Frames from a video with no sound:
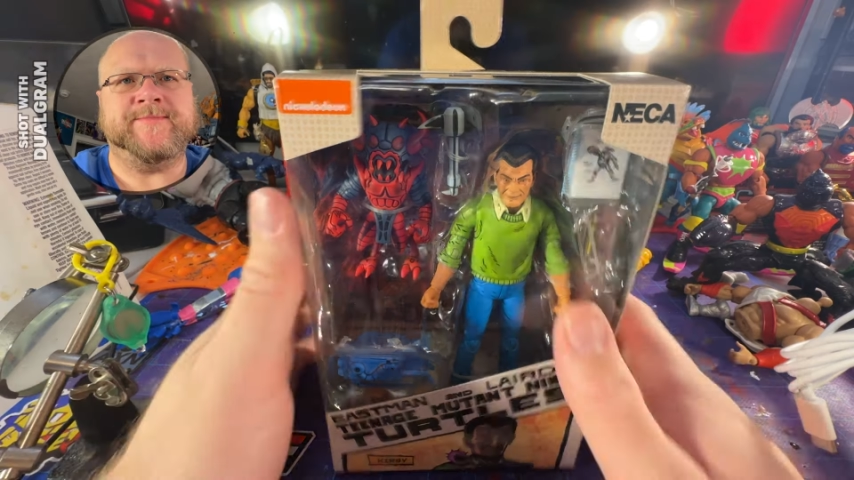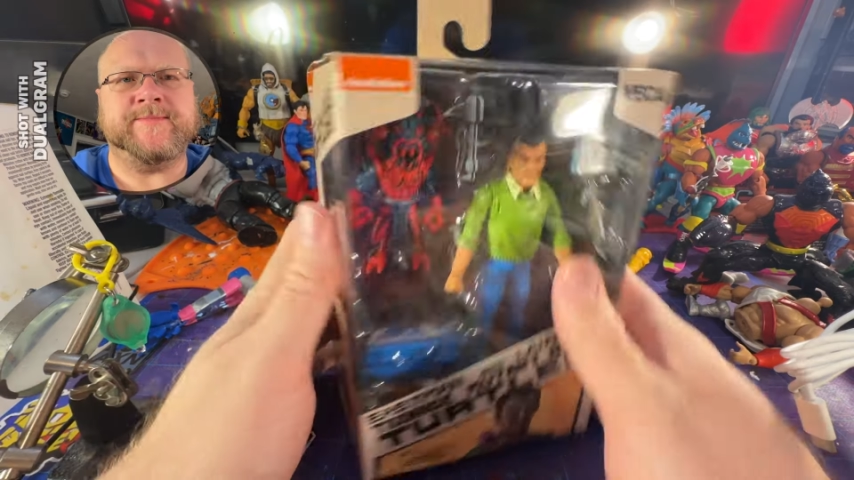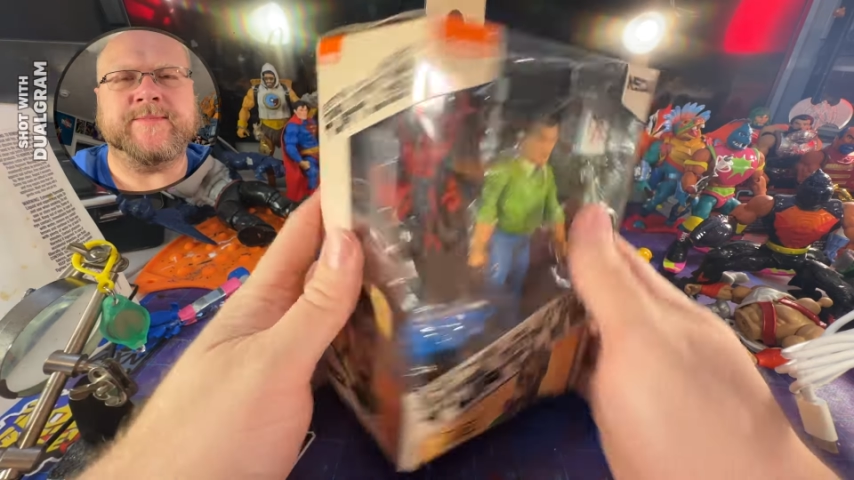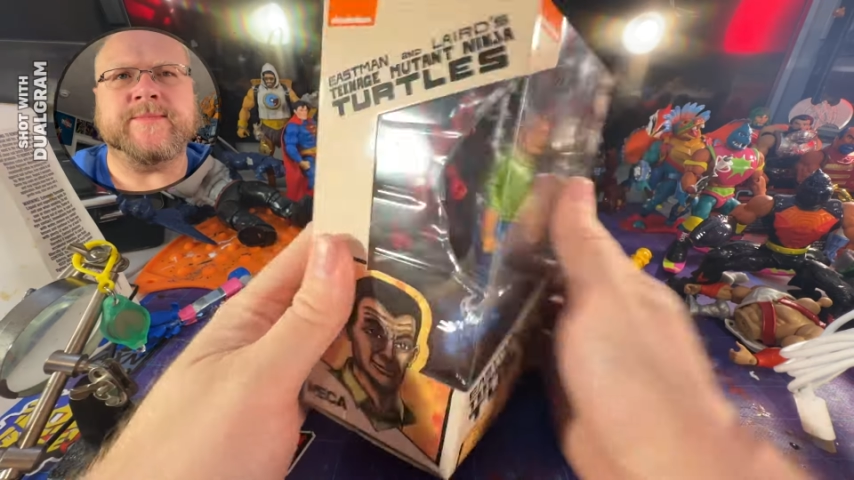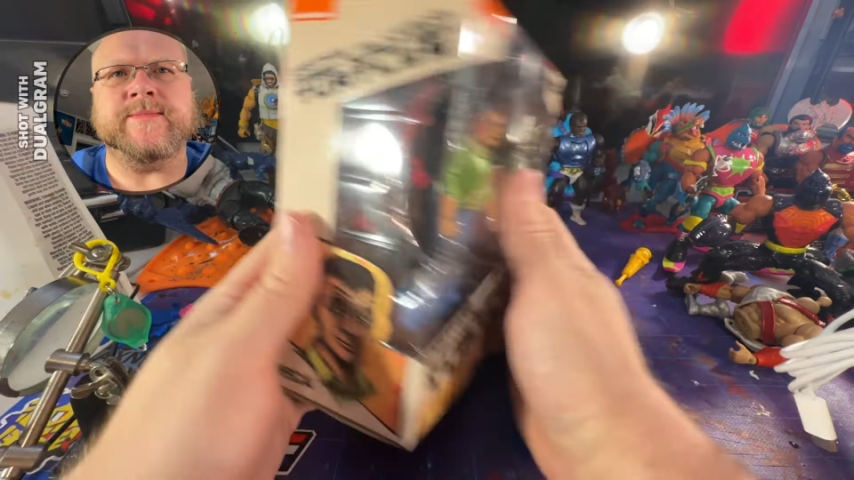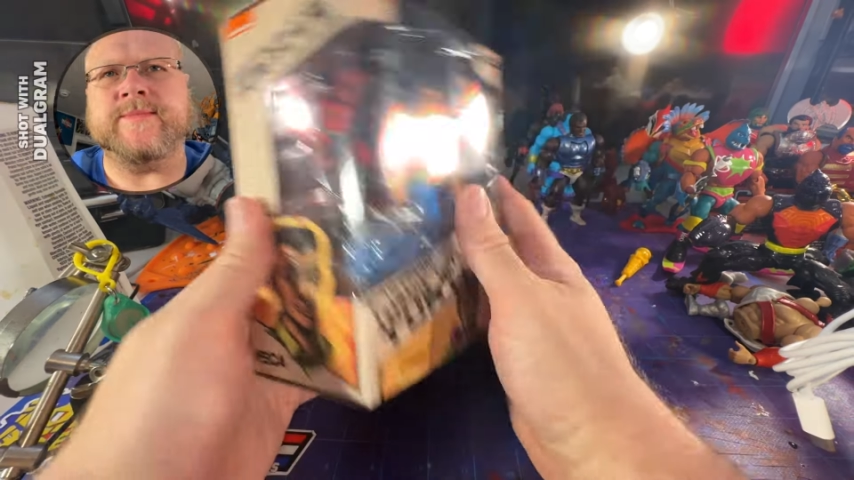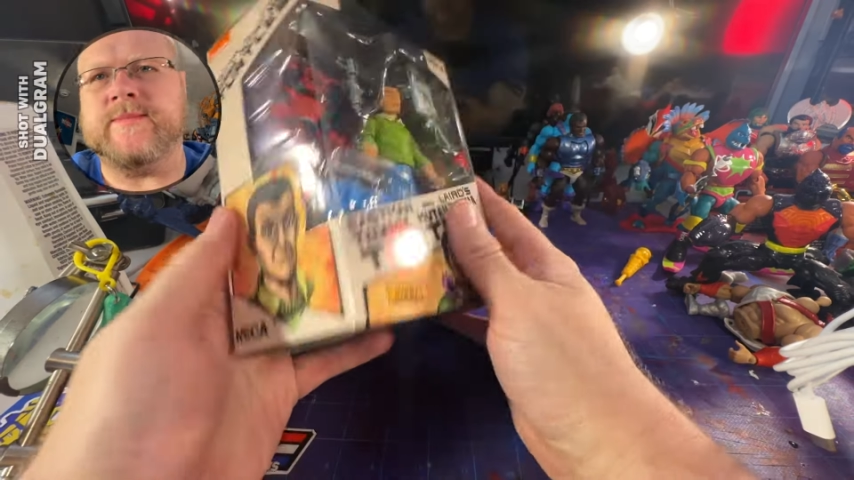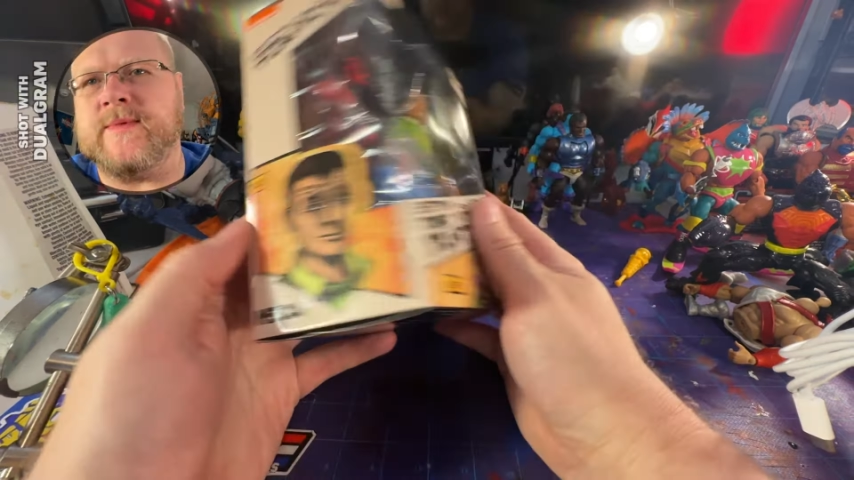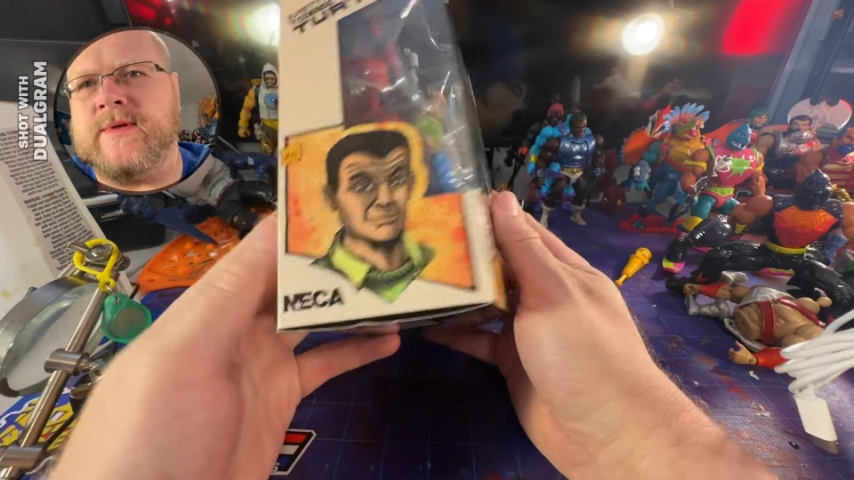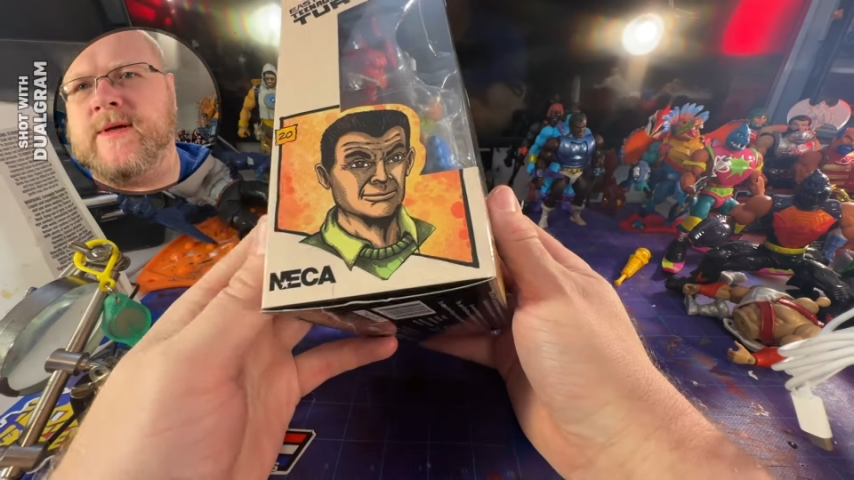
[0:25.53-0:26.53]
I
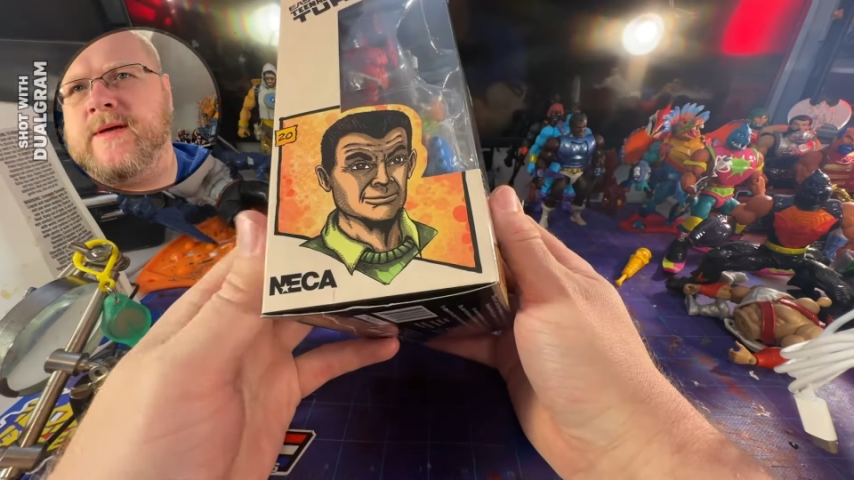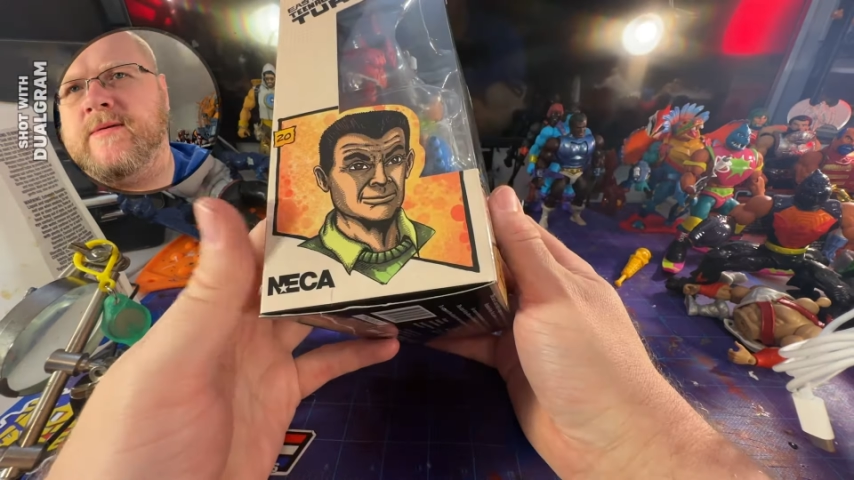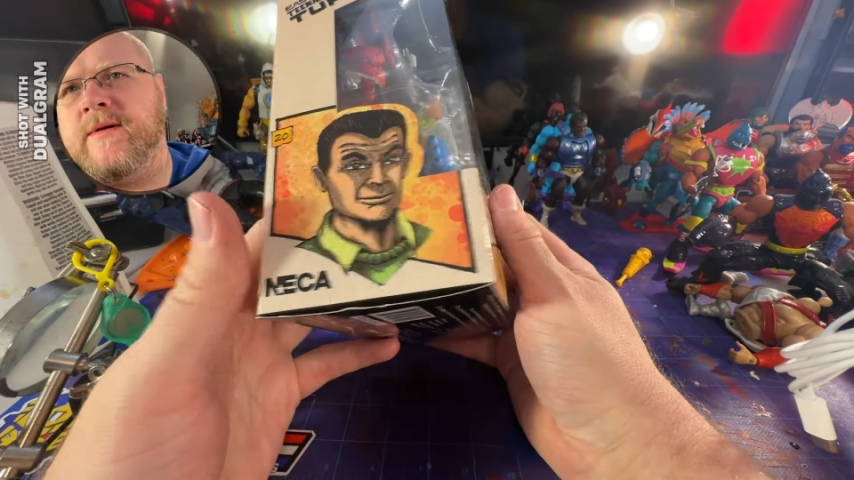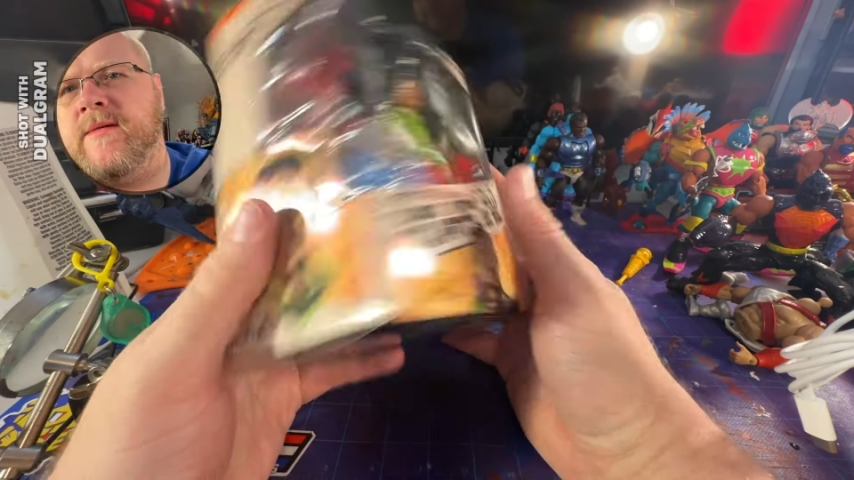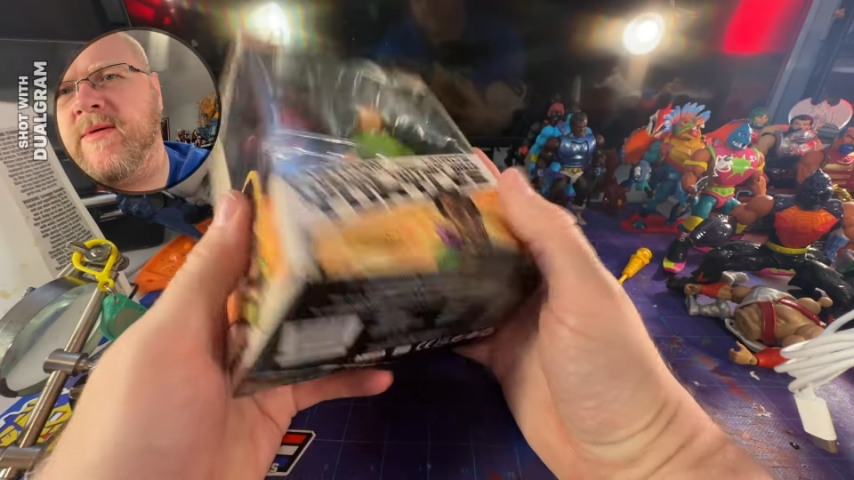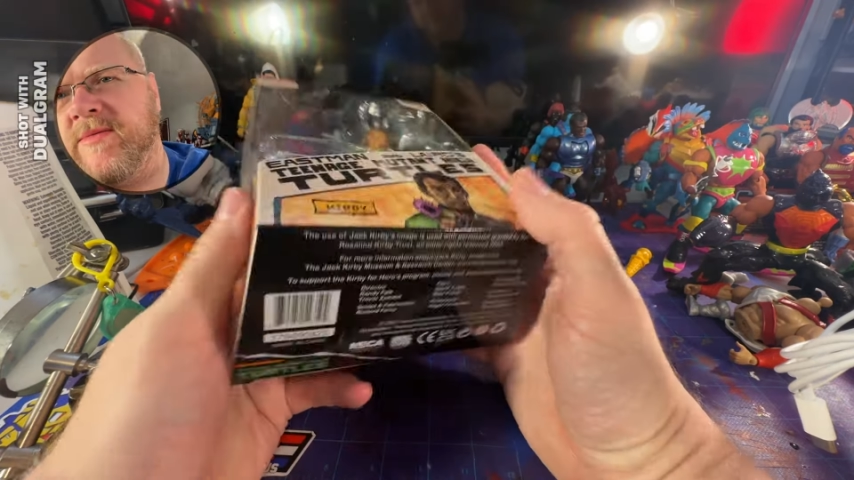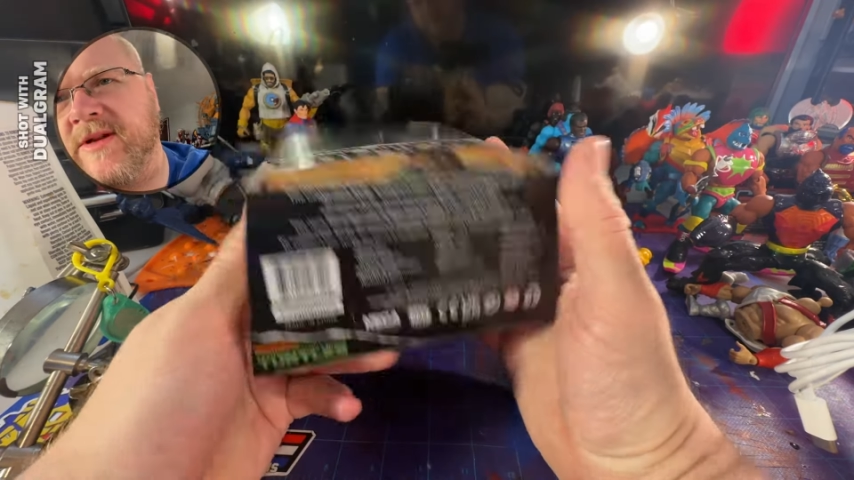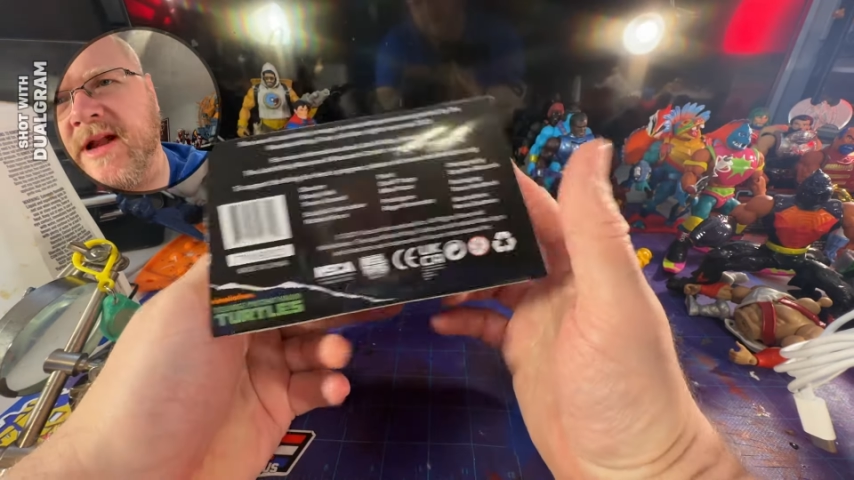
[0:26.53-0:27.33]
can't remember what their